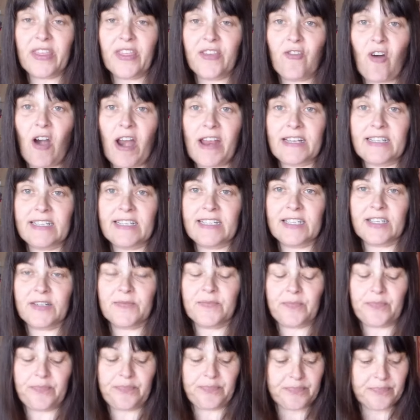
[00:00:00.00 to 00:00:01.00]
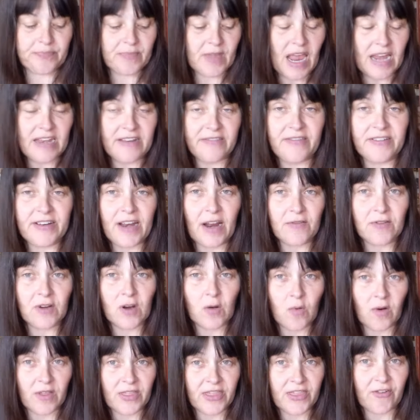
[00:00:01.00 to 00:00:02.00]
Threads. And if you don't
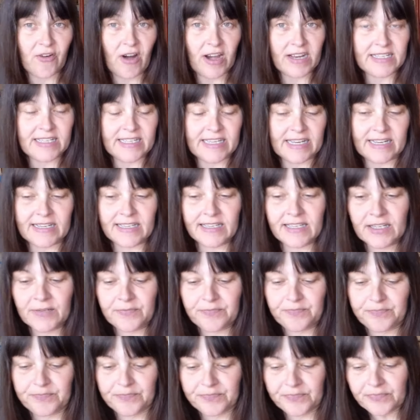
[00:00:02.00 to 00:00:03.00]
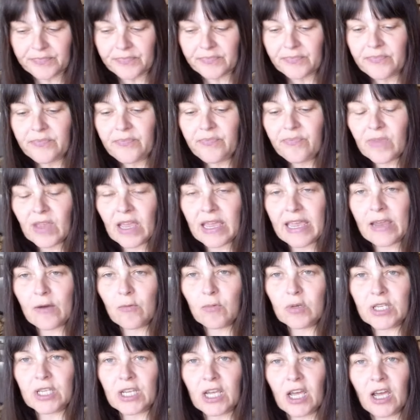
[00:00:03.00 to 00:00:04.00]
know what Threads is, it
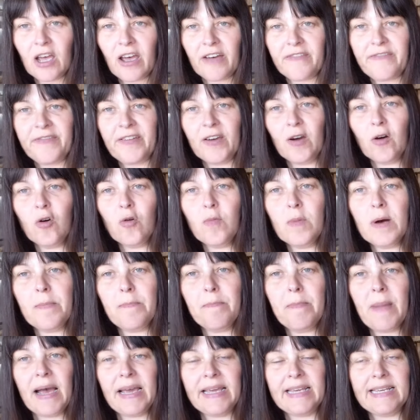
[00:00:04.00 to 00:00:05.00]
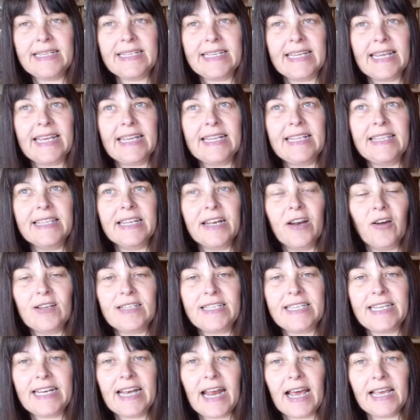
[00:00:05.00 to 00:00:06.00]
was a film made in the
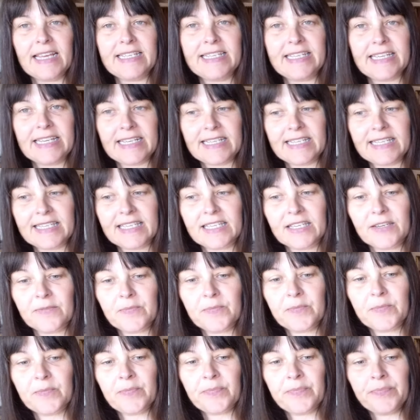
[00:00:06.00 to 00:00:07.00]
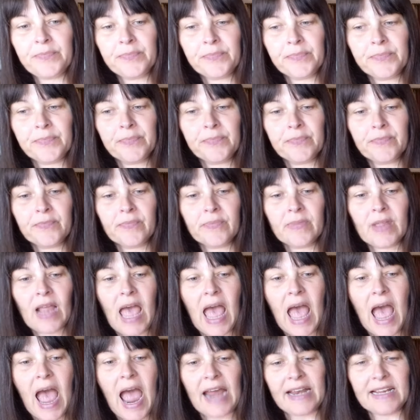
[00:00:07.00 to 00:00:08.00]
1980s
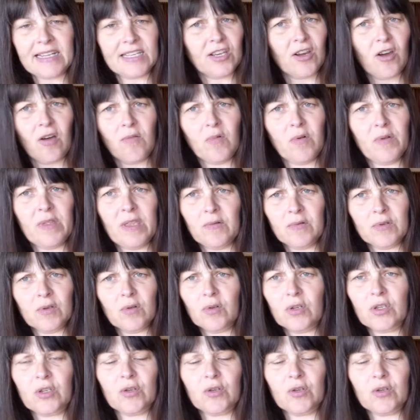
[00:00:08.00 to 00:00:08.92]
at a time when there was all